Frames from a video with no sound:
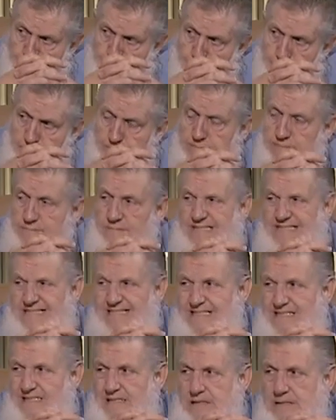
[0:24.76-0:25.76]
They are
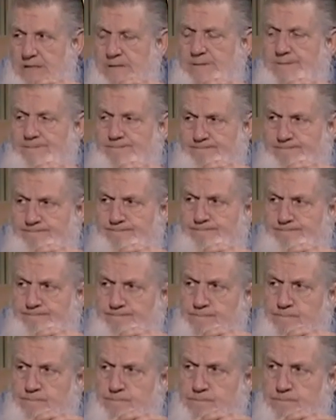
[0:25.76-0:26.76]
non-Muslims as well.
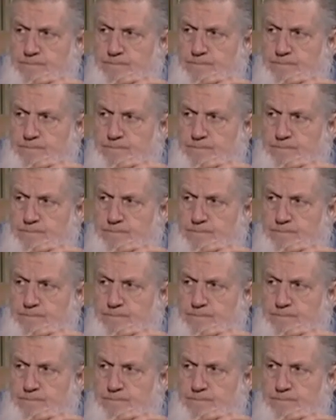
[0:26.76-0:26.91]
So this